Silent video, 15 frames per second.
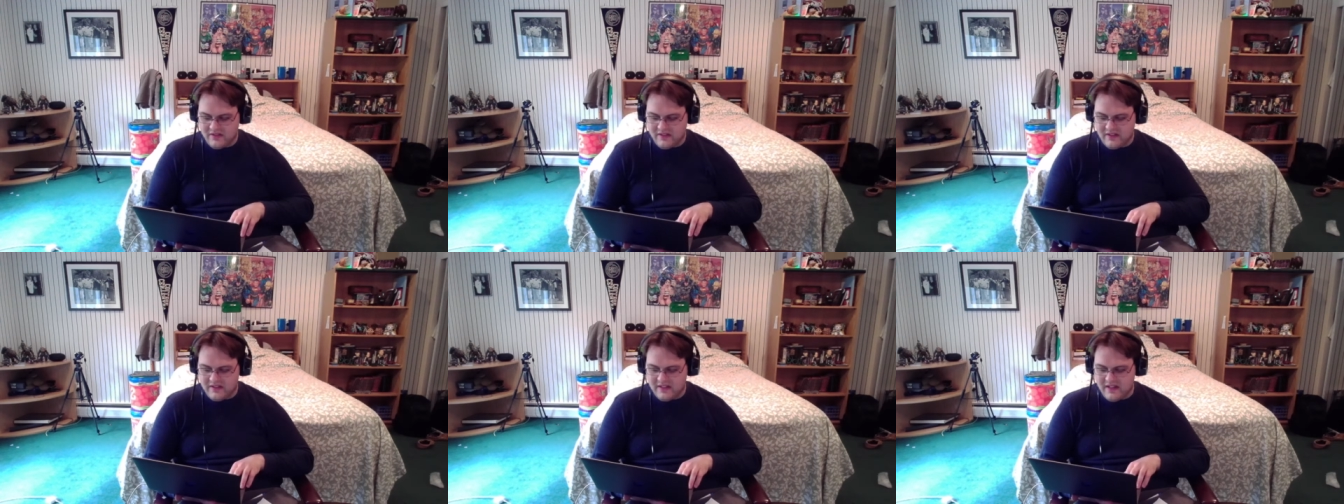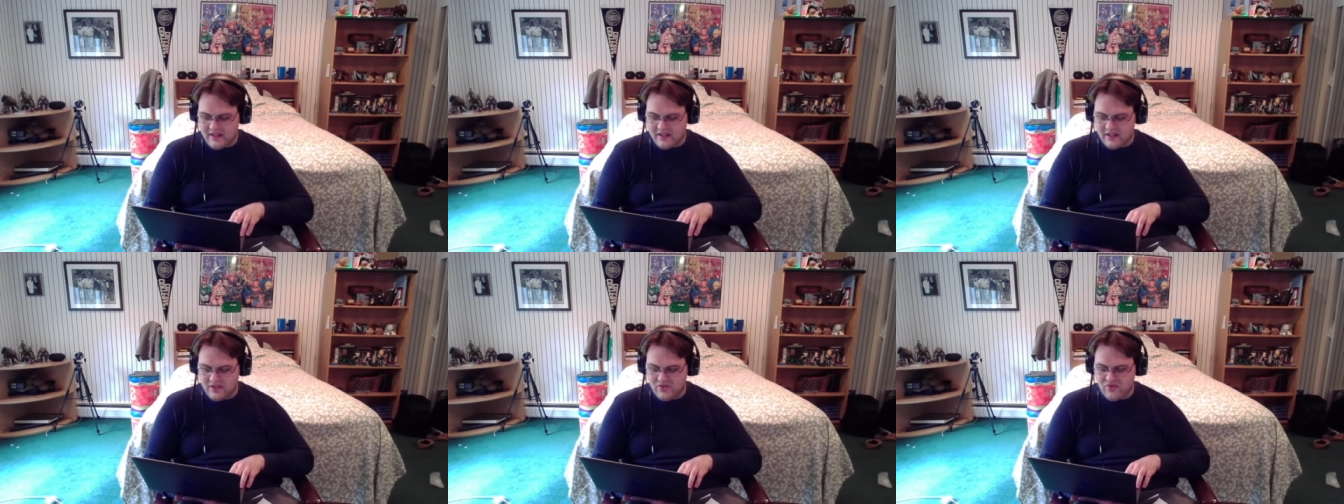let's see,
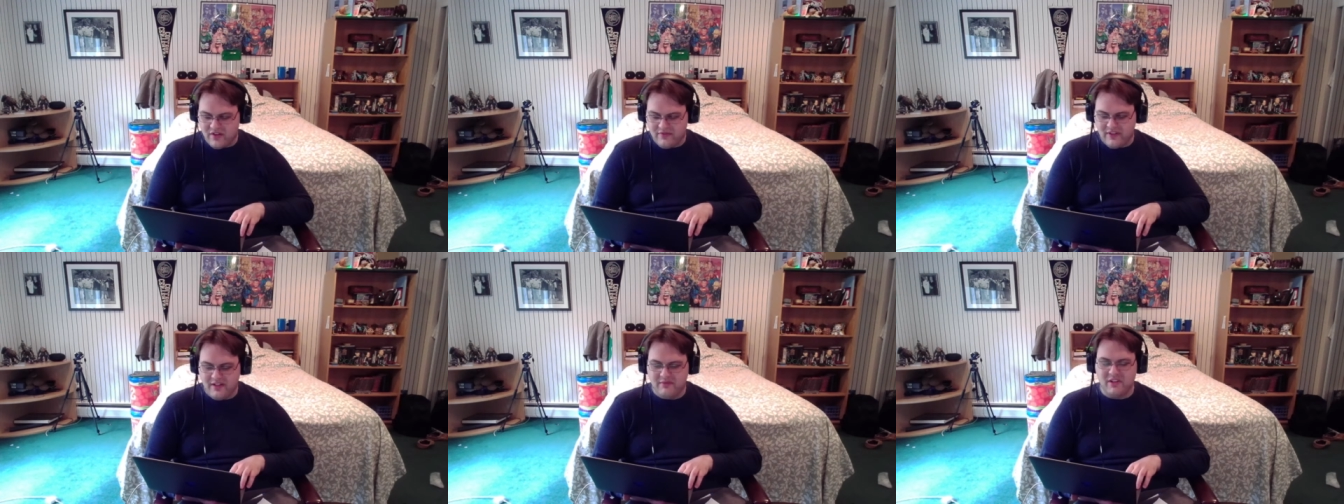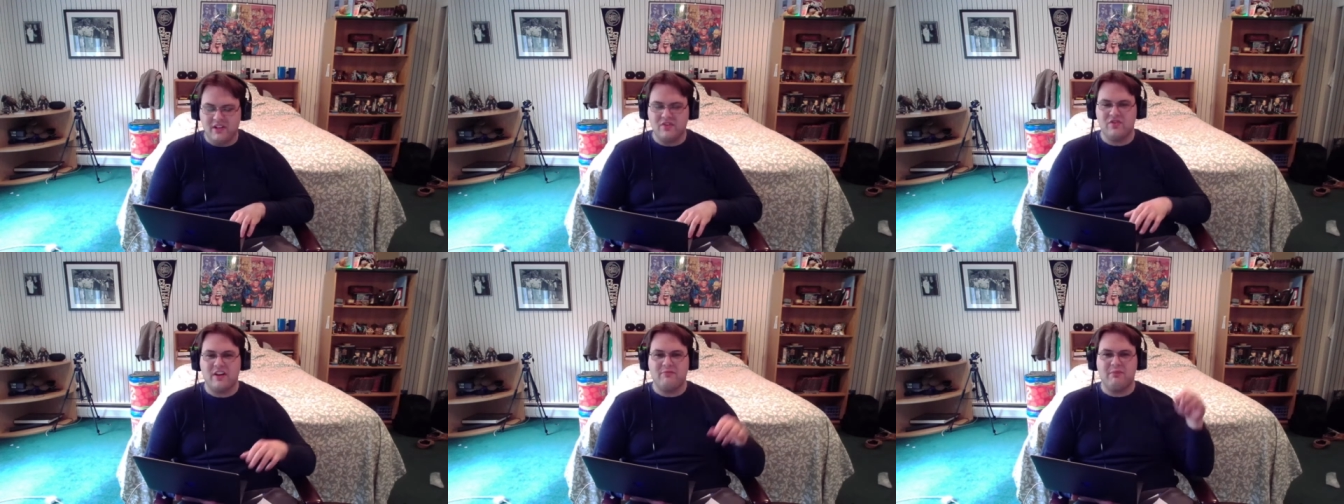drive
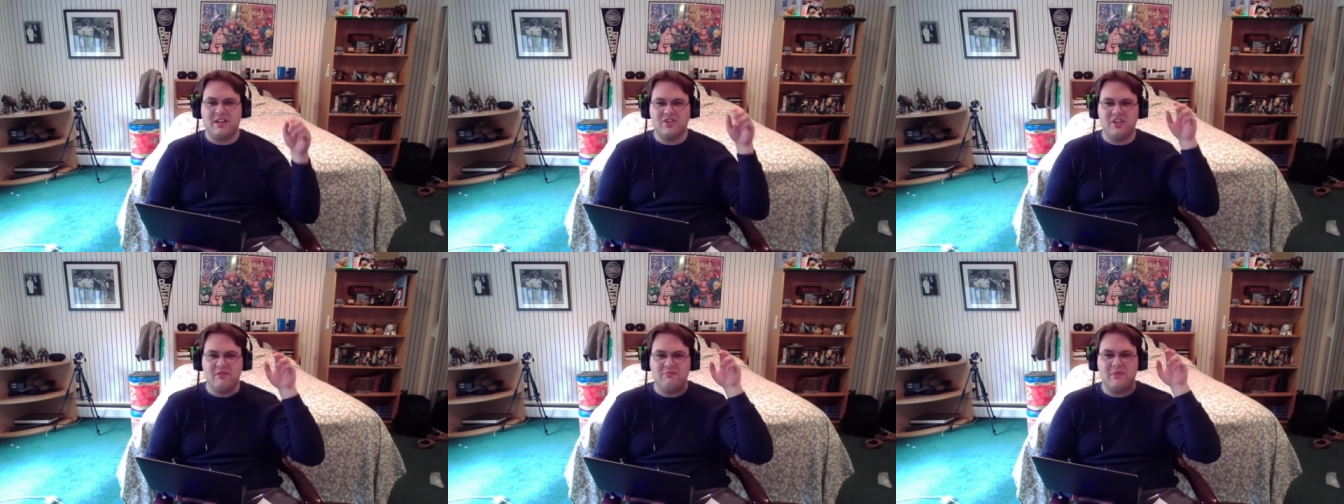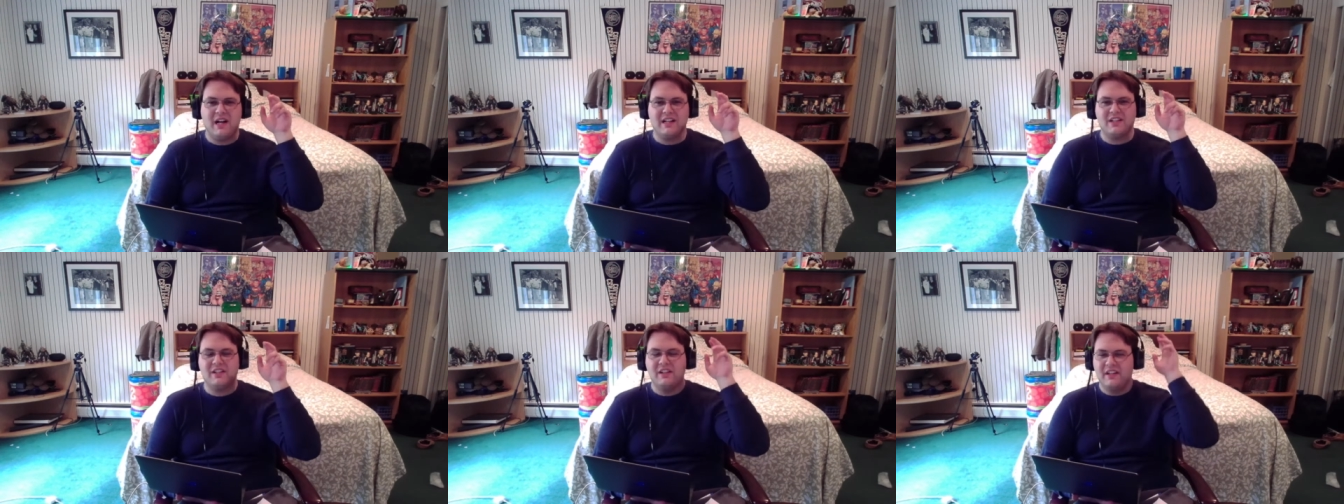Machine
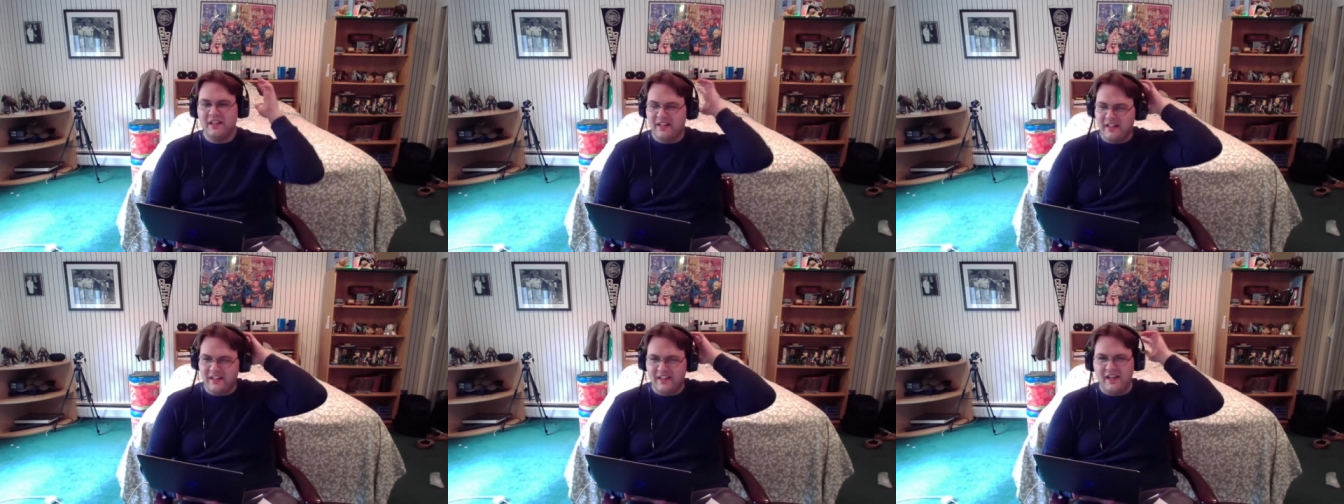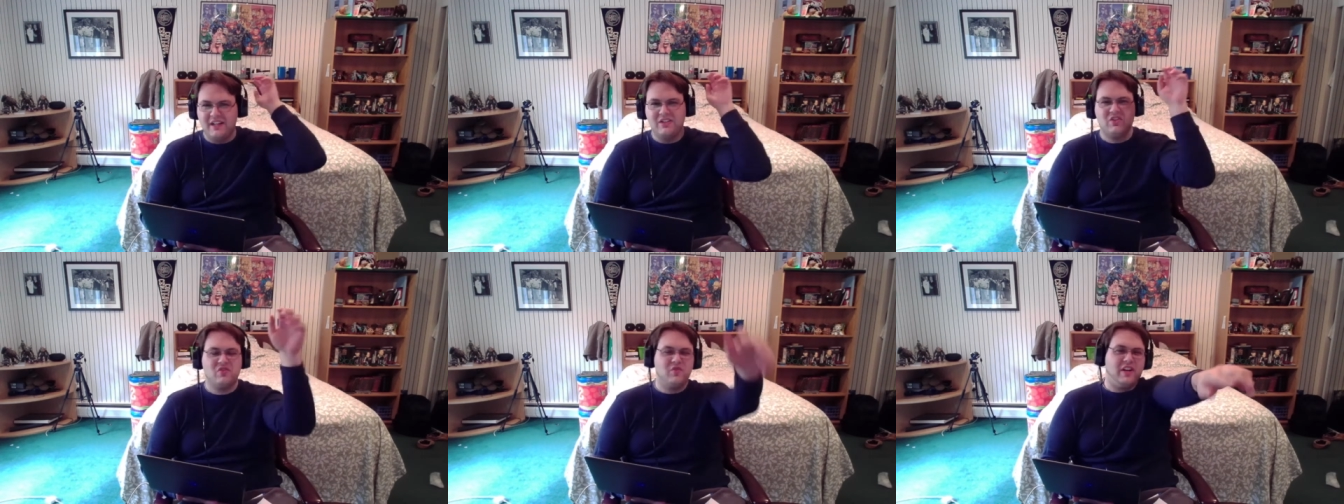Mach
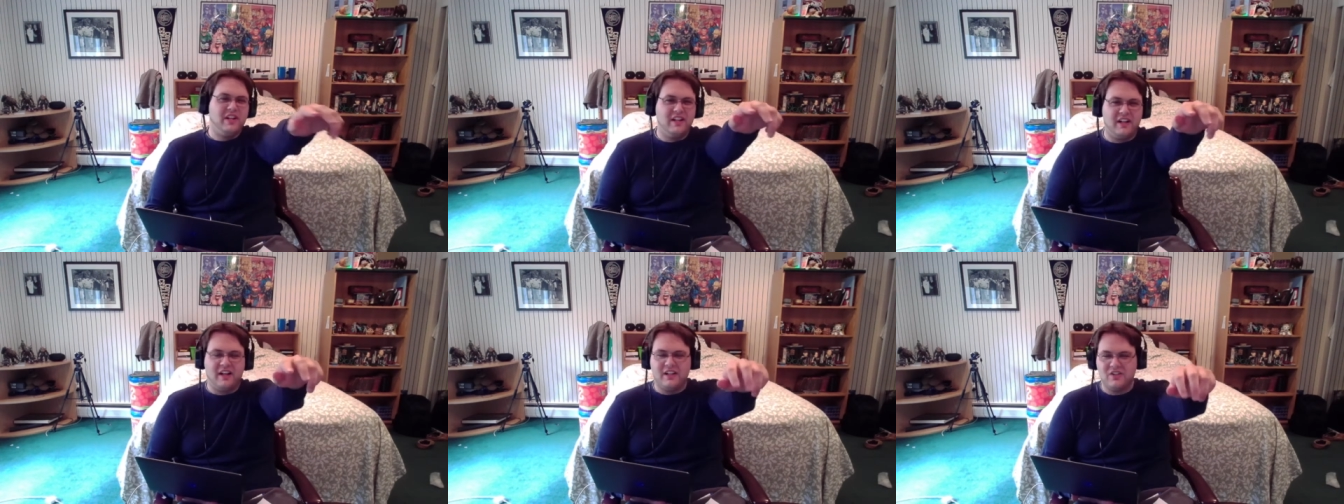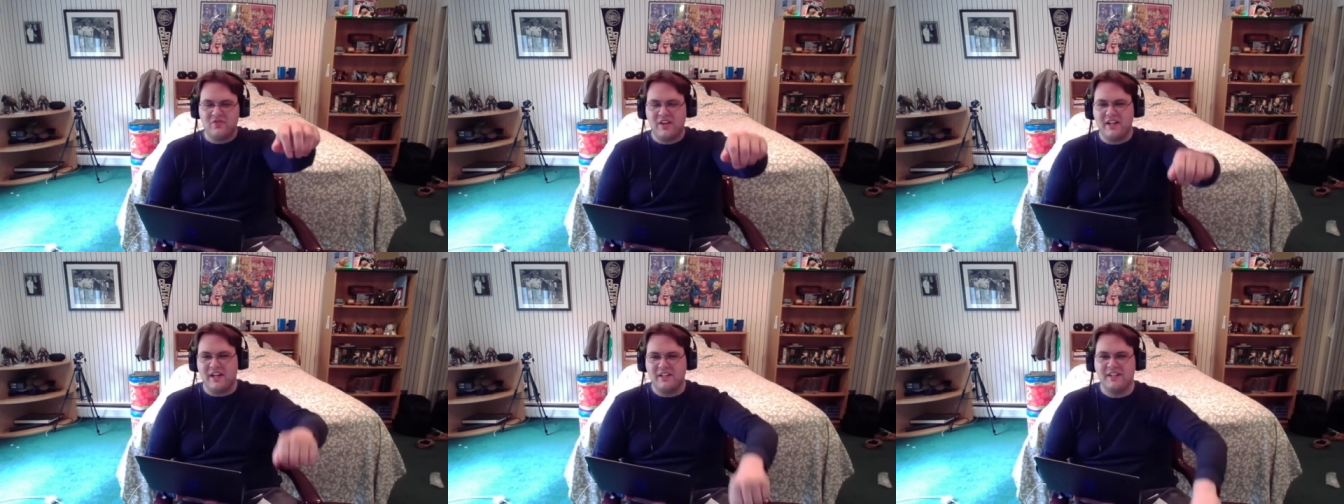and straight
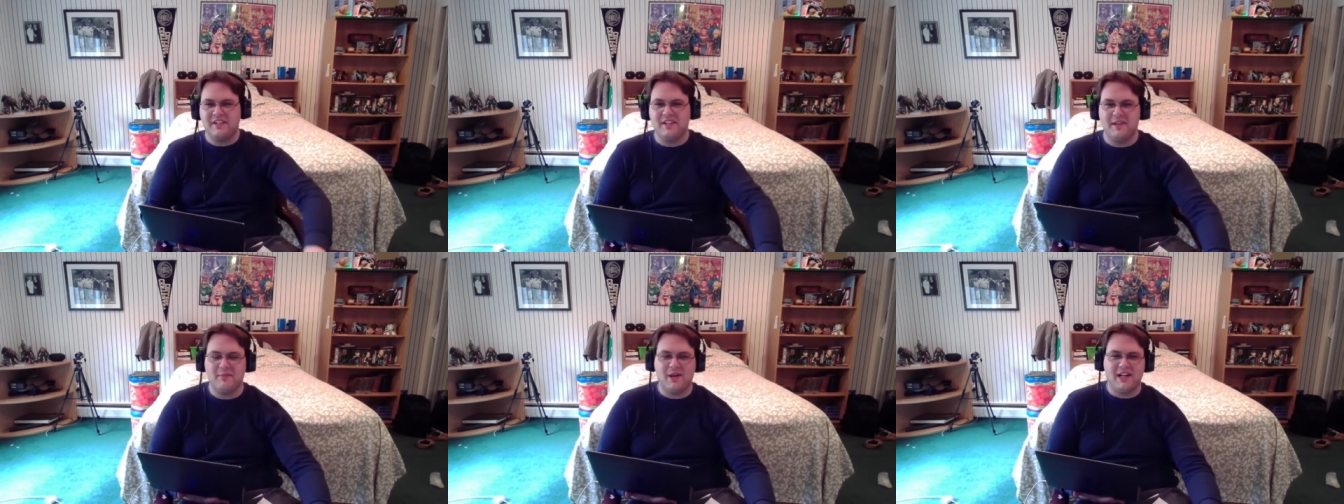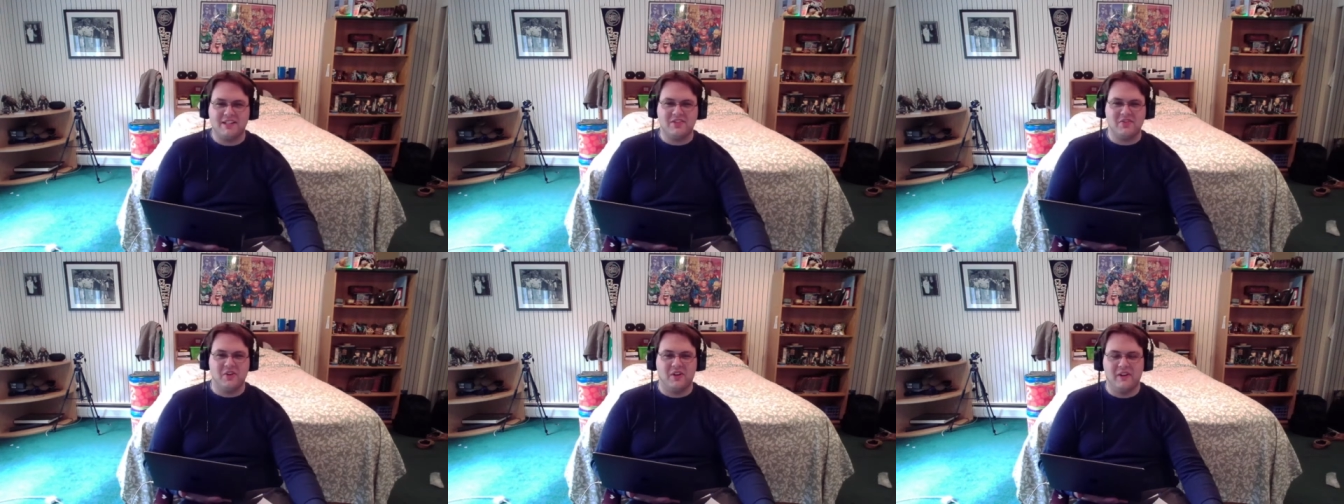on into the
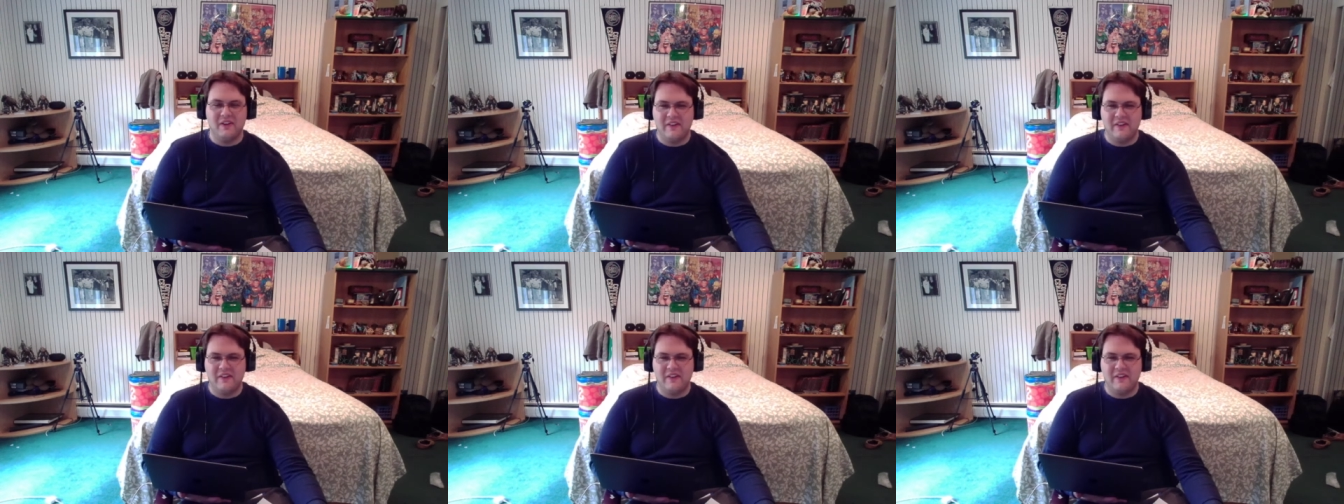monster.